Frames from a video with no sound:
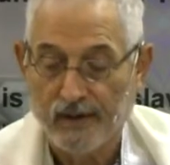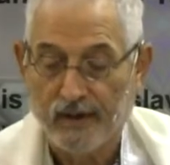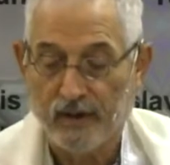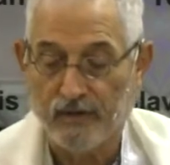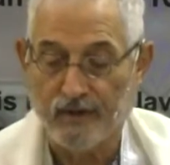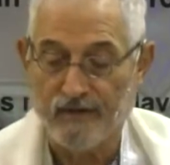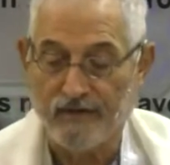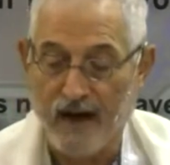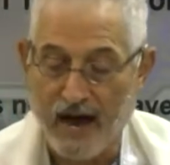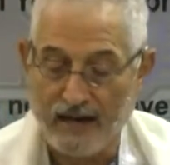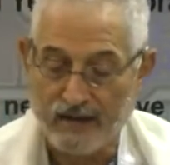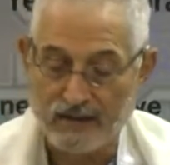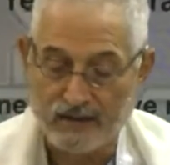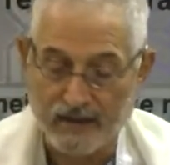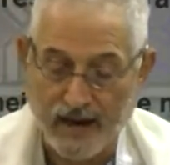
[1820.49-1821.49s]
The
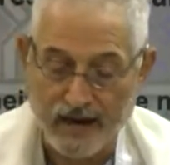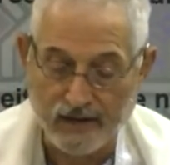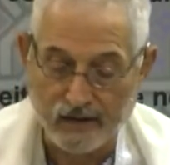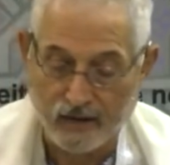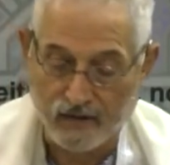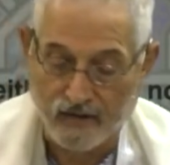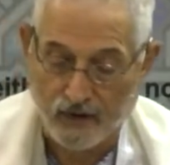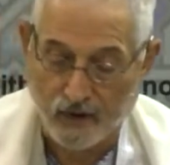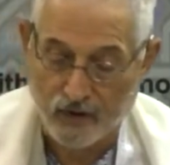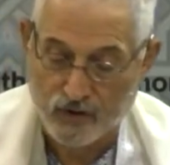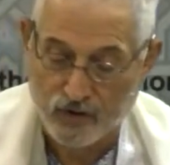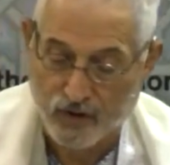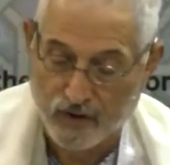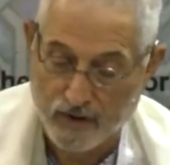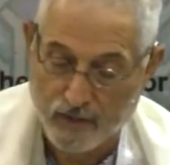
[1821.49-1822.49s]
Revised Standard
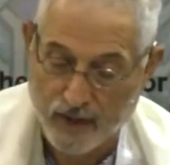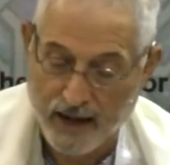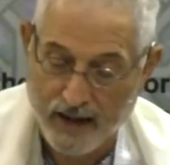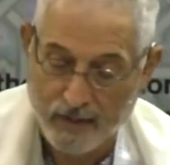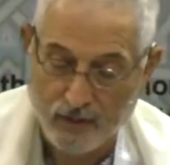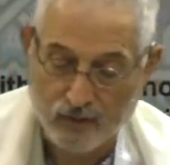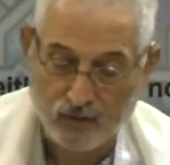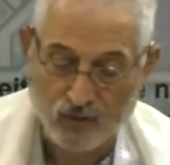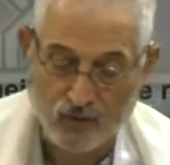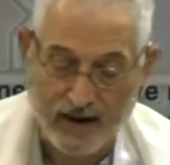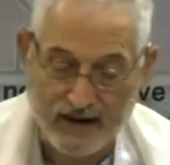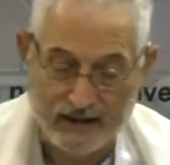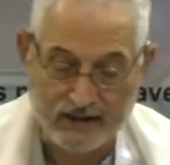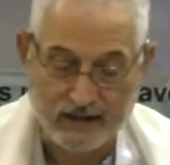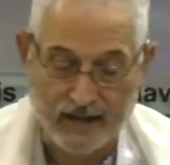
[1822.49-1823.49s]
Version of the Bible
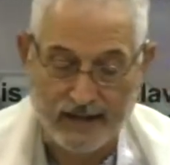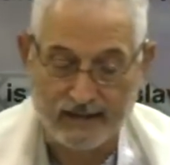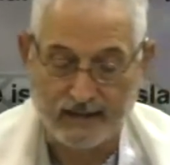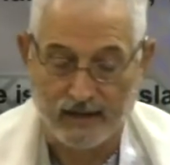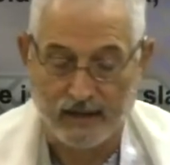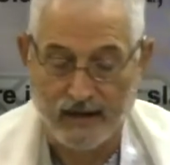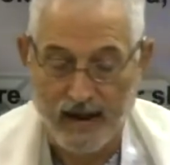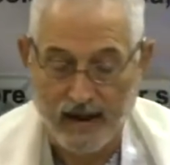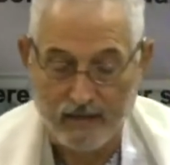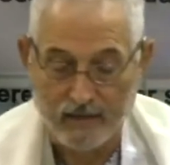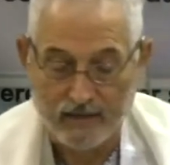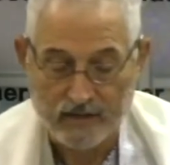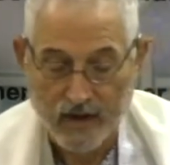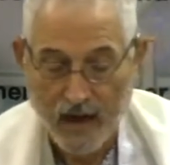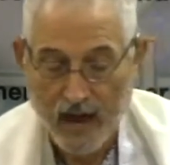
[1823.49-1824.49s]
translates the
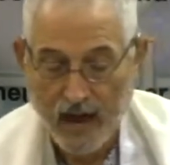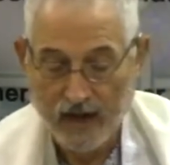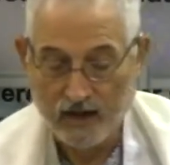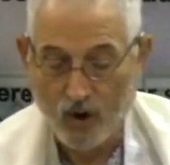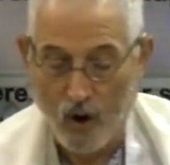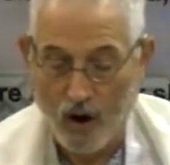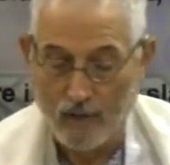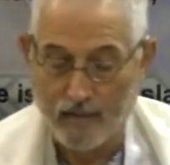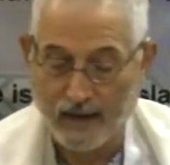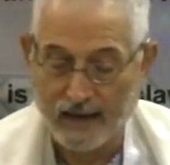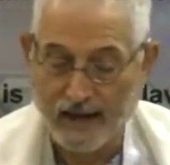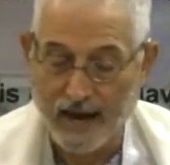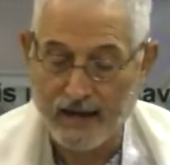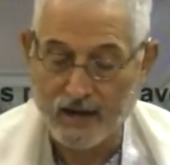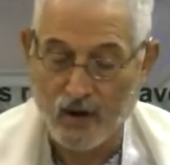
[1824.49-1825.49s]
name as
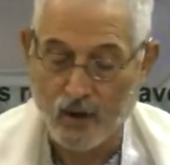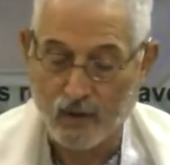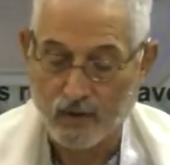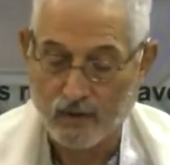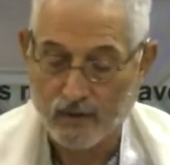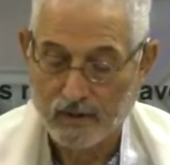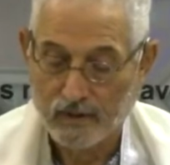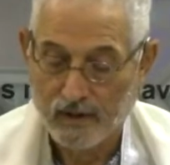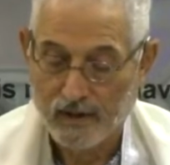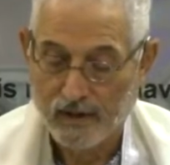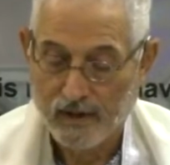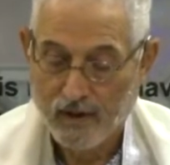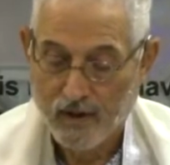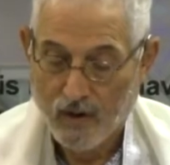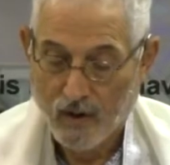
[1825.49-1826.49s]
Armageddon,
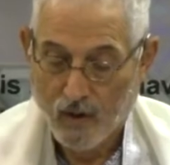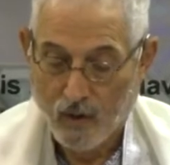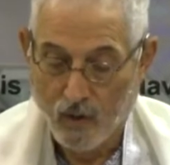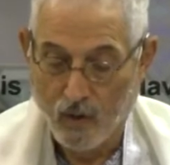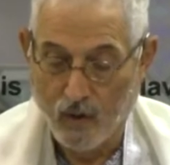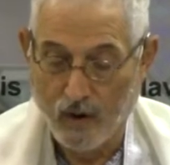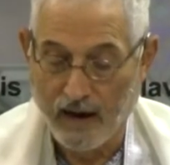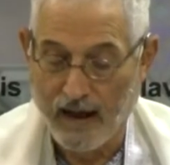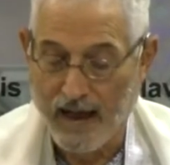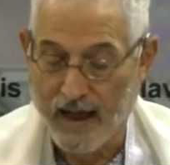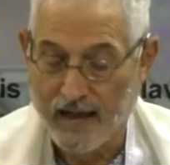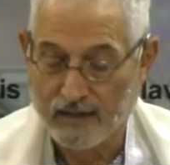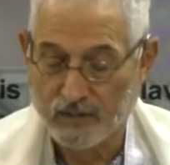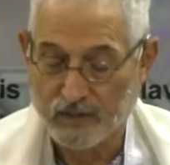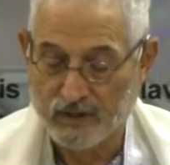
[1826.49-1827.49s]
or
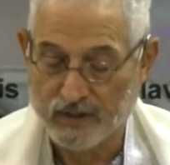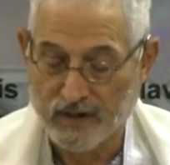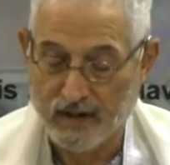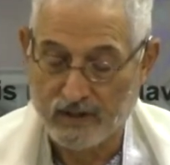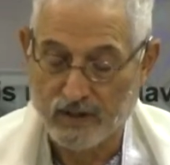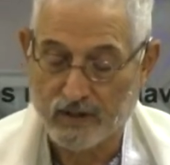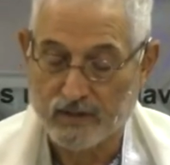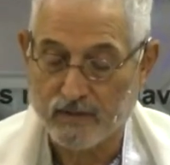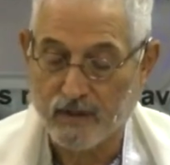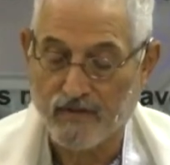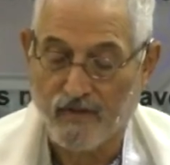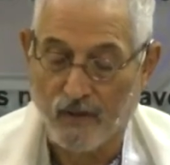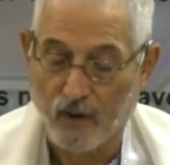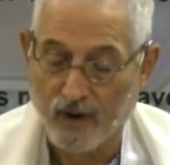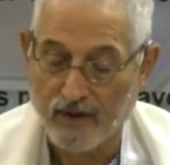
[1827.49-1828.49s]
as we said just
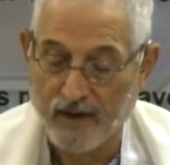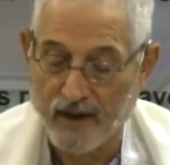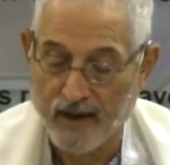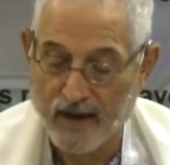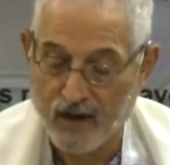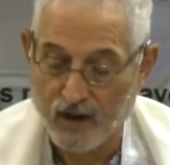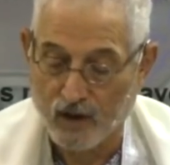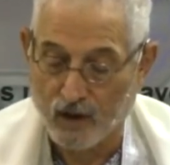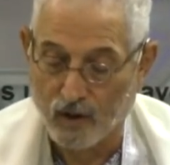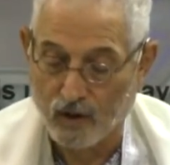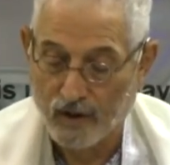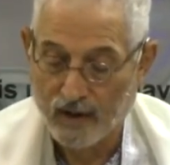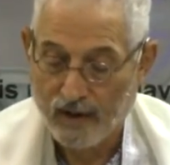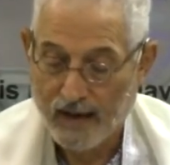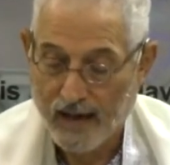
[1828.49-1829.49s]
before, the
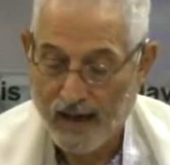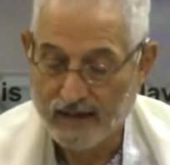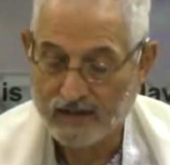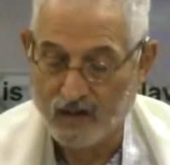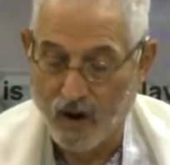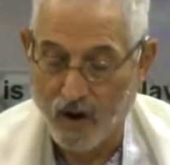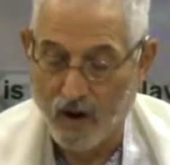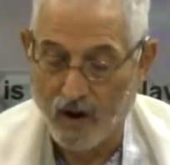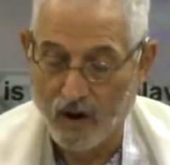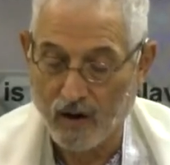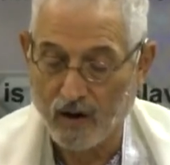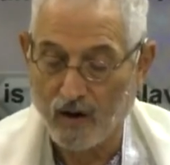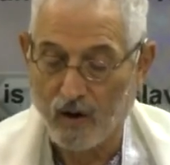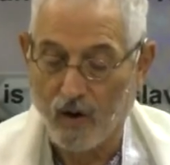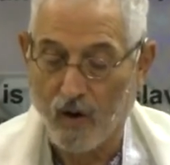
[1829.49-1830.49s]
hill, as
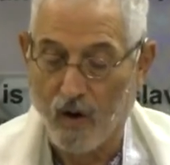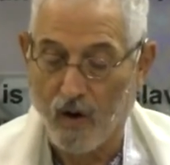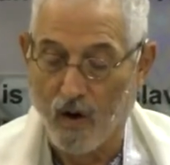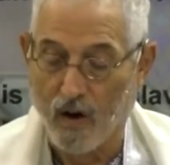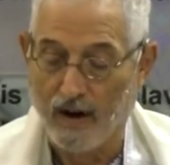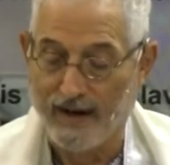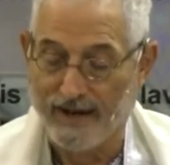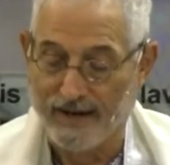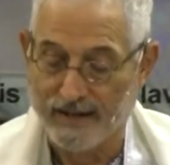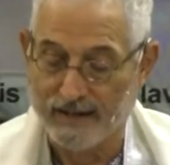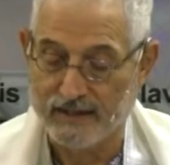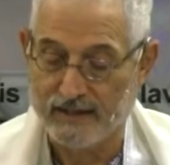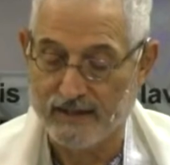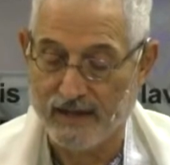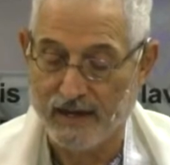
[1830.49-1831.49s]
Ar or Har
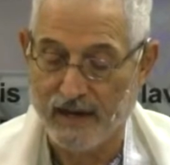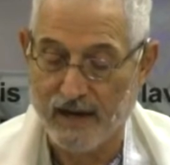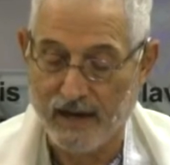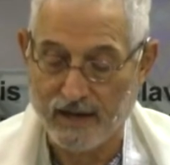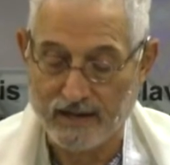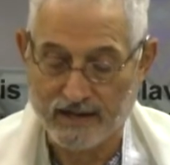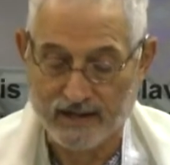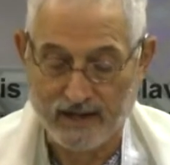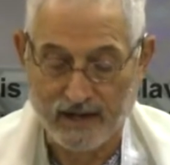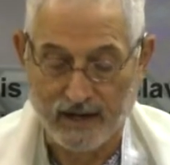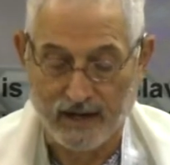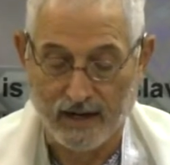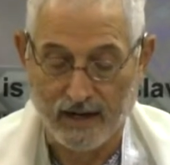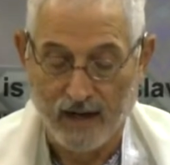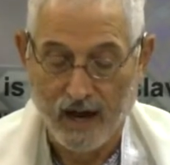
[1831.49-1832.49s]
is the hit
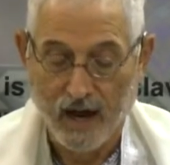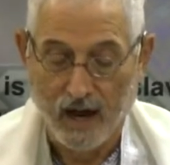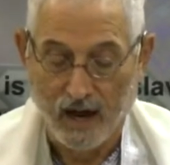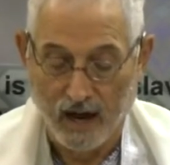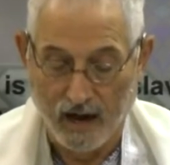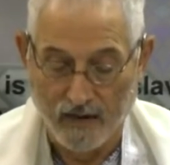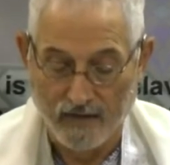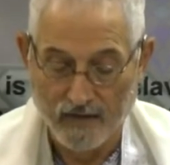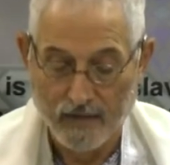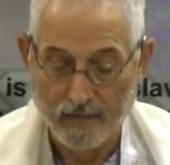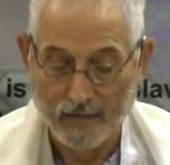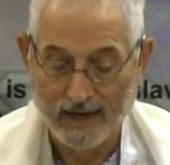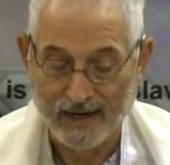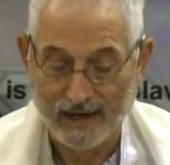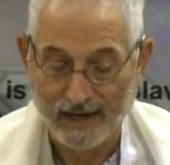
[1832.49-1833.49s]
city of
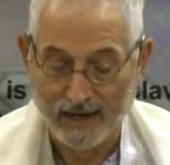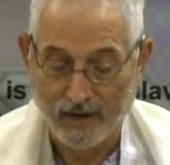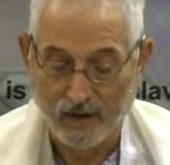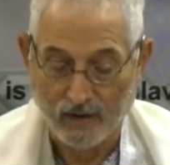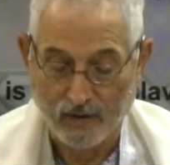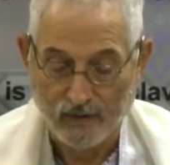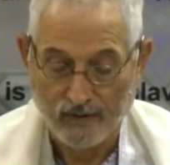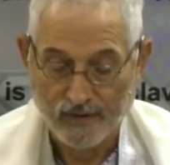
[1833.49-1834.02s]
Megiddo.